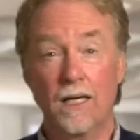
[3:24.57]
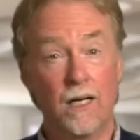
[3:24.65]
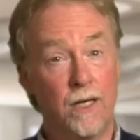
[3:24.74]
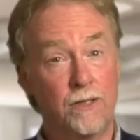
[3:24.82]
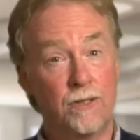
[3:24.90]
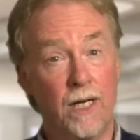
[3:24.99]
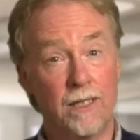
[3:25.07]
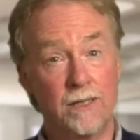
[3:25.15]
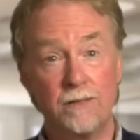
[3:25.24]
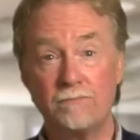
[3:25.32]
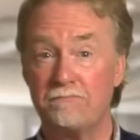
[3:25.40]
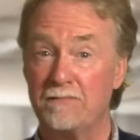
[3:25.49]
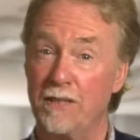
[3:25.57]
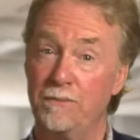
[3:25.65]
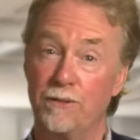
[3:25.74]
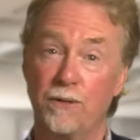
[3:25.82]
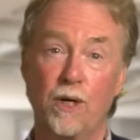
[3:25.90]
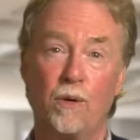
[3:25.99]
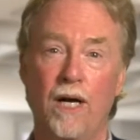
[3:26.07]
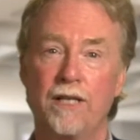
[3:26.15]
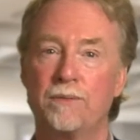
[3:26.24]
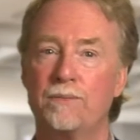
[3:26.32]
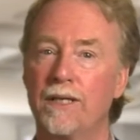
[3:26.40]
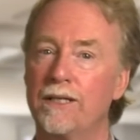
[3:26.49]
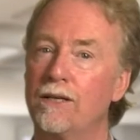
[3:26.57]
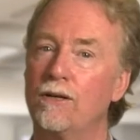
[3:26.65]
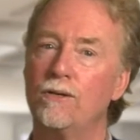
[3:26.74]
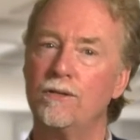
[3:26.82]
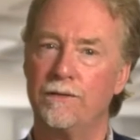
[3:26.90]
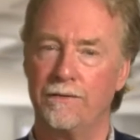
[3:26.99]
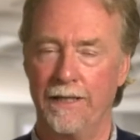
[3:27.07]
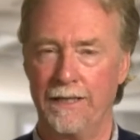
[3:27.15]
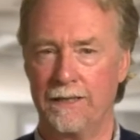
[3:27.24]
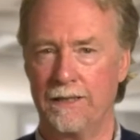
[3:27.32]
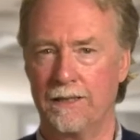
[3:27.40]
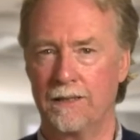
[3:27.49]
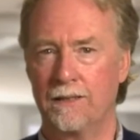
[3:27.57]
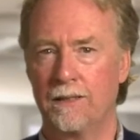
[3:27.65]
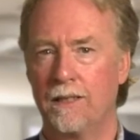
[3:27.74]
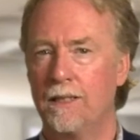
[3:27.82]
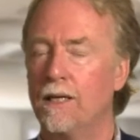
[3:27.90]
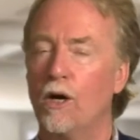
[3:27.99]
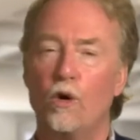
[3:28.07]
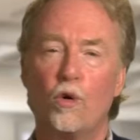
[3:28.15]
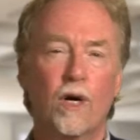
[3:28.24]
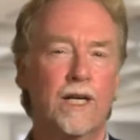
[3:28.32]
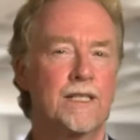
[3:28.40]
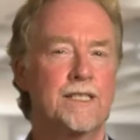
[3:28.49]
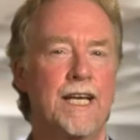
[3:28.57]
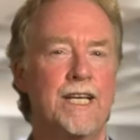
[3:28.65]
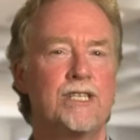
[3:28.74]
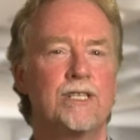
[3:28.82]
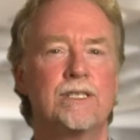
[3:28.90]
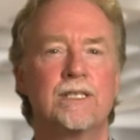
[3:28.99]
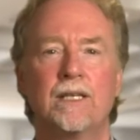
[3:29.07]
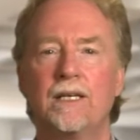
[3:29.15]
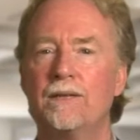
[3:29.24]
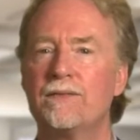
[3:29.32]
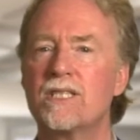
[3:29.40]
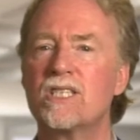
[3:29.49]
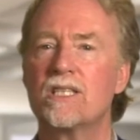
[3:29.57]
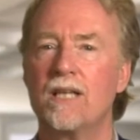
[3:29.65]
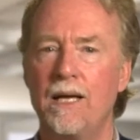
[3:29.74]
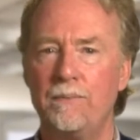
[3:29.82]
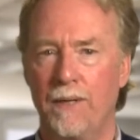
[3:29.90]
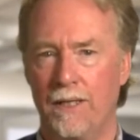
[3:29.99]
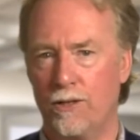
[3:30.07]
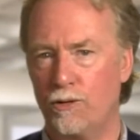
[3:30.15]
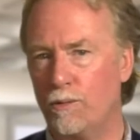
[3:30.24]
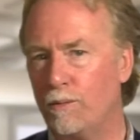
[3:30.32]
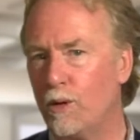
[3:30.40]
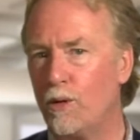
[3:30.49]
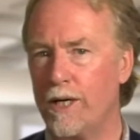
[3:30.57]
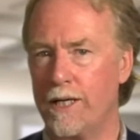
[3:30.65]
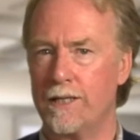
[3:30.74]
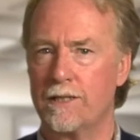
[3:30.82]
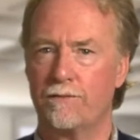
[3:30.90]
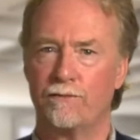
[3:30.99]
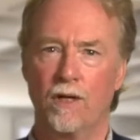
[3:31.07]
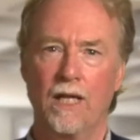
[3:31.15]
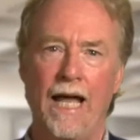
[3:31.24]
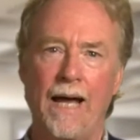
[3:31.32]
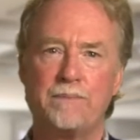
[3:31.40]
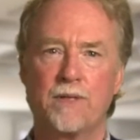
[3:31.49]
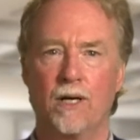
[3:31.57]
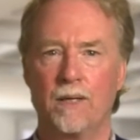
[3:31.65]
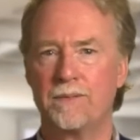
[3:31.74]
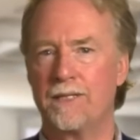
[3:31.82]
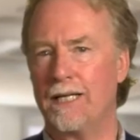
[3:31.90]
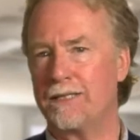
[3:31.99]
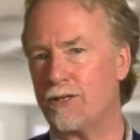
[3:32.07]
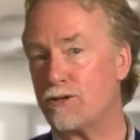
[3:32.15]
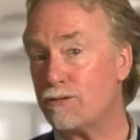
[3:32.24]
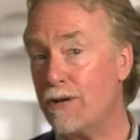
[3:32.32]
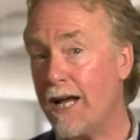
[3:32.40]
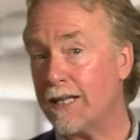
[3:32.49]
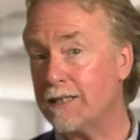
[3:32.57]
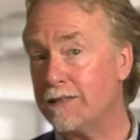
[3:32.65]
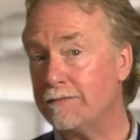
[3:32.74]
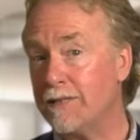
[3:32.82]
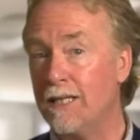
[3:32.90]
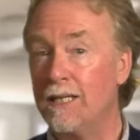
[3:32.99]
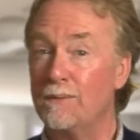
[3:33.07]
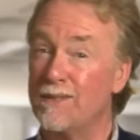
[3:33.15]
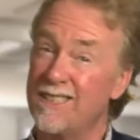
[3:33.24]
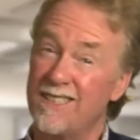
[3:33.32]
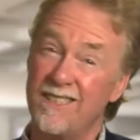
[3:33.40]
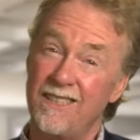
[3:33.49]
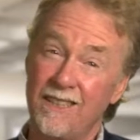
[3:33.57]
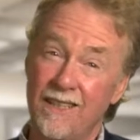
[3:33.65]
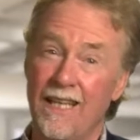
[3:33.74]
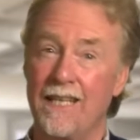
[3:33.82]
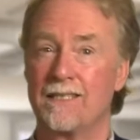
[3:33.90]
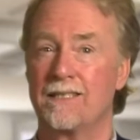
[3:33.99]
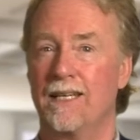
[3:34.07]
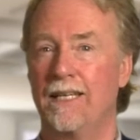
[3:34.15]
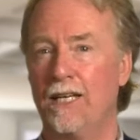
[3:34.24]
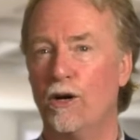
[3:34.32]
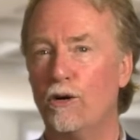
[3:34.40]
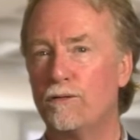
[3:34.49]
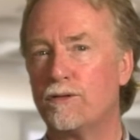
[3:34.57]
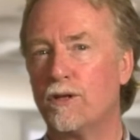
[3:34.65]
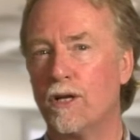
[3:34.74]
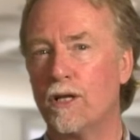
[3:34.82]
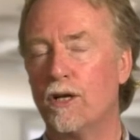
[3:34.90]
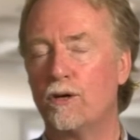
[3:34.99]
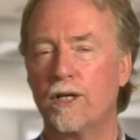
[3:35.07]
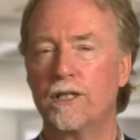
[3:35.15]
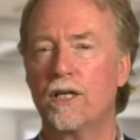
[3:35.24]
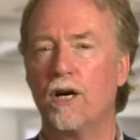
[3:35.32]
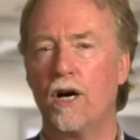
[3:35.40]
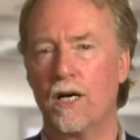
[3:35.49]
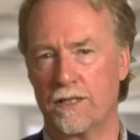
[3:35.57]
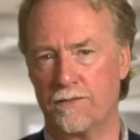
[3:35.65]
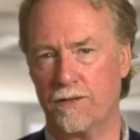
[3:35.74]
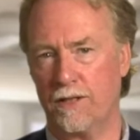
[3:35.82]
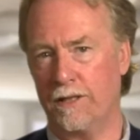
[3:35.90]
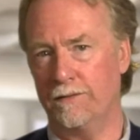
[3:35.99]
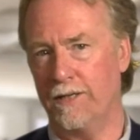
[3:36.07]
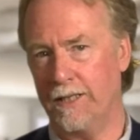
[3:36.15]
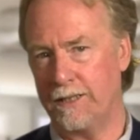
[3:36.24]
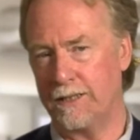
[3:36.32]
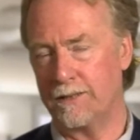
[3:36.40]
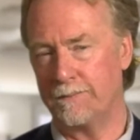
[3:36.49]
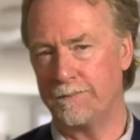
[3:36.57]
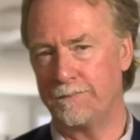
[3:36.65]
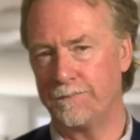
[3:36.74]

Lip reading: Contractors can be required to bring their own devices. Organizations can give a stipend to employees for laptops that's attractive, but still less than the overall loaded cost for the device.